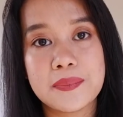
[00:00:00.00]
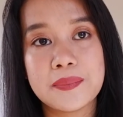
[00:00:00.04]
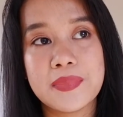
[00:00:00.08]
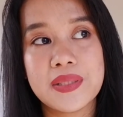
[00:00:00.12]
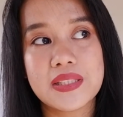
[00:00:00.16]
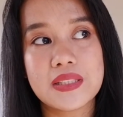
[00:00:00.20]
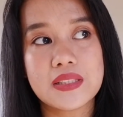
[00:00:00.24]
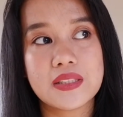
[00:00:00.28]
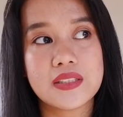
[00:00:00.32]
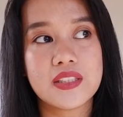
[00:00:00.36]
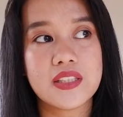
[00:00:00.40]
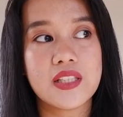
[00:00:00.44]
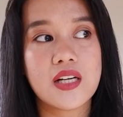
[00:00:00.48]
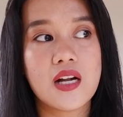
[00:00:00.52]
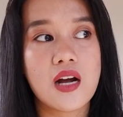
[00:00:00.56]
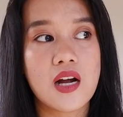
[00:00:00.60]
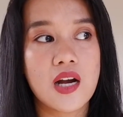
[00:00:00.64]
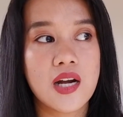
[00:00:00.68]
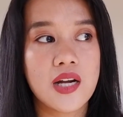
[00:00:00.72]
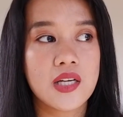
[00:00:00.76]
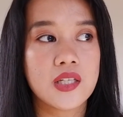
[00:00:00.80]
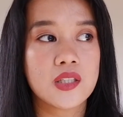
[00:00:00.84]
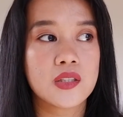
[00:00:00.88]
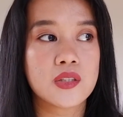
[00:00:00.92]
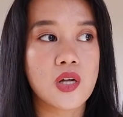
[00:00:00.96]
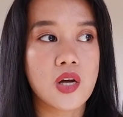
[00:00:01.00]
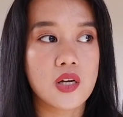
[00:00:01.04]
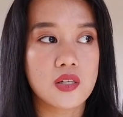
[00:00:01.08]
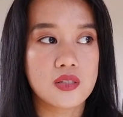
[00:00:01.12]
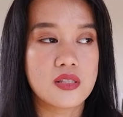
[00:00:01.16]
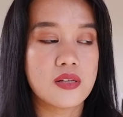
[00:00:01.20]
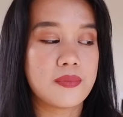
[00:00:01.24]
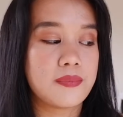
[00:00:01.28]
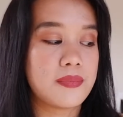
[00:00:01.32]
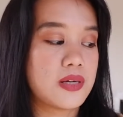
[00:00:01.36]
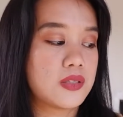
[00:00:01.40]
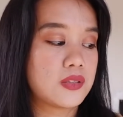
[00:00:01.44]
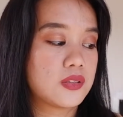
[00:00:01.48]
but there are talks
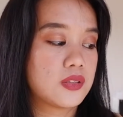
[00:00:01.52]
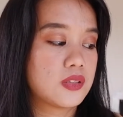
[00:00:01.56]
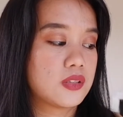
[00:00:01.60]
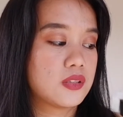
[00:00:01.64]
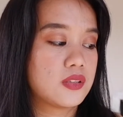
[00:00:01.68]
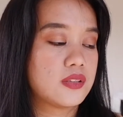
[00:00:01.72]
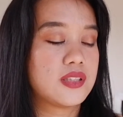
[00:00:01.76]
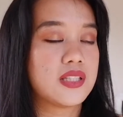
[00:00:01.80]
about